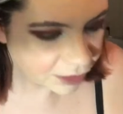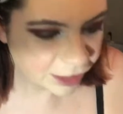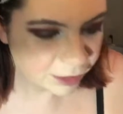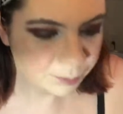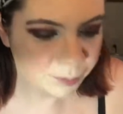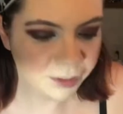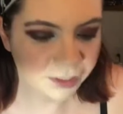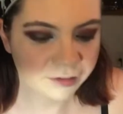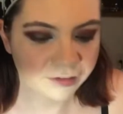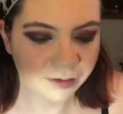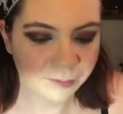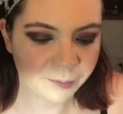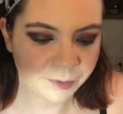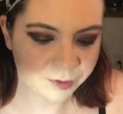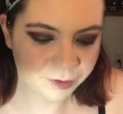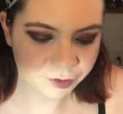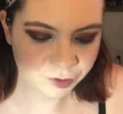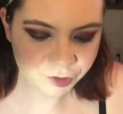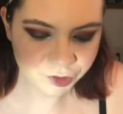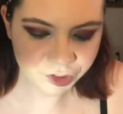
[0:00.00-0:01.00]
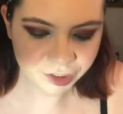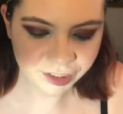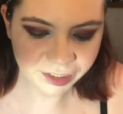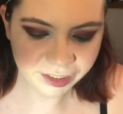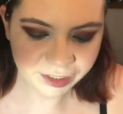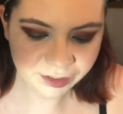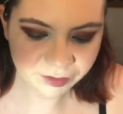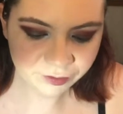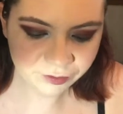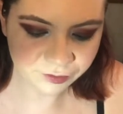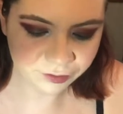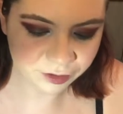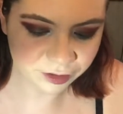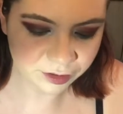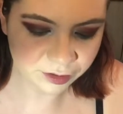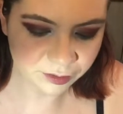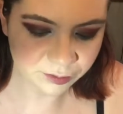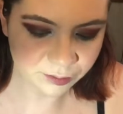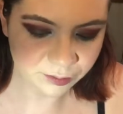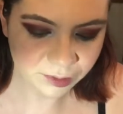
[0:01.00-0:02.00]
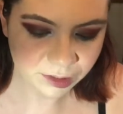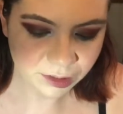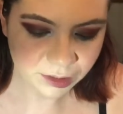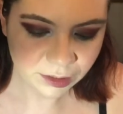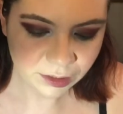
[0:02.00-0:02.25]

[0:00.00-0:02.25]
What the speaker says: I picked up a new shade from